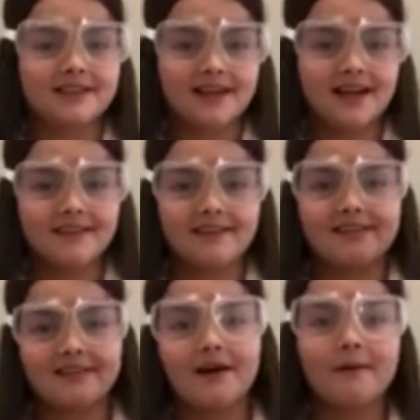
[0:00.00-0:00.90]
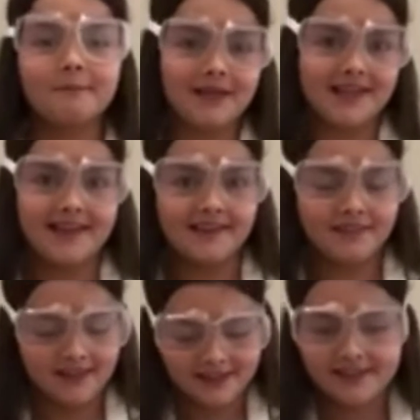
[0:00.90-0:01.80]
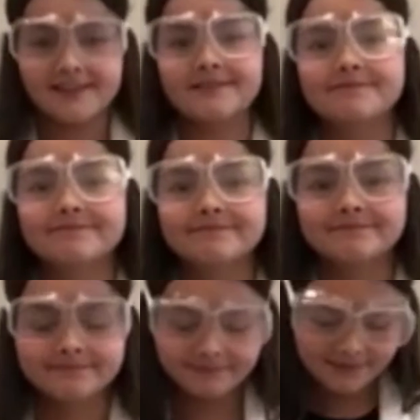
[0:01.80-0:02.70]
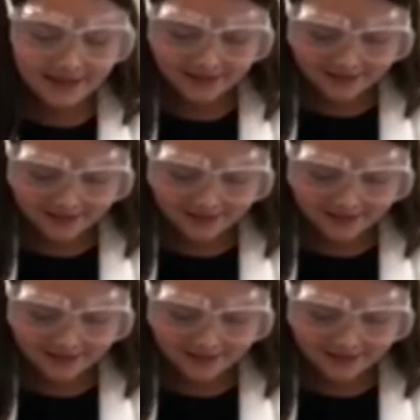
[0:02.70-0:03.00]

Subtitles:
guys and start making things. Let's